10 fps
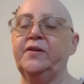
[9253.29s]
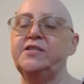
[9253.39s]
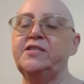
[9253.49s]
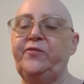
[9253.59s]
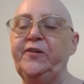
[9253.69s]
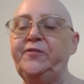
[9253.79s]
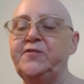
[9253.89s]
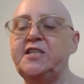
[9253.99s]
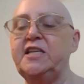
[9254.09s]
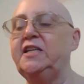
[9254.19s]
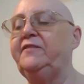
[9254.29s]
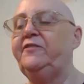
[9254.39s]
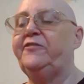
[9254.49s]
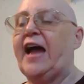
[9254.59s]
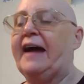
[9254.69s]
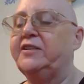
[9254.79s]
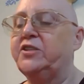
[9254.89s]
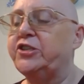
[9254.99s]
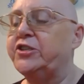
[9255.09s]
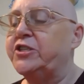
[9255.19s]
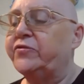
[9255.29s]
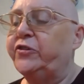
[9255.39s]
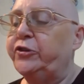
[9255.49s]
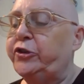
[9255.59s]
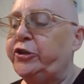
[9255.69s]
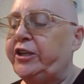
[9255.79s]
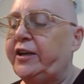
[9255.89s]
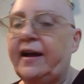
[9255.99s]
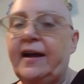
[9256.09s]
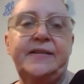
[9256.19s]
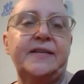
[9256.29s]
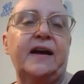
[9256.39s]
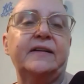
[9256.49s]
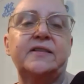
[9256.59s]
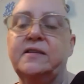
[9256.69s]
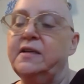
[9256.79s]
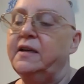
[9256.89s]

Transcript: there's fifteen factors for good conduct.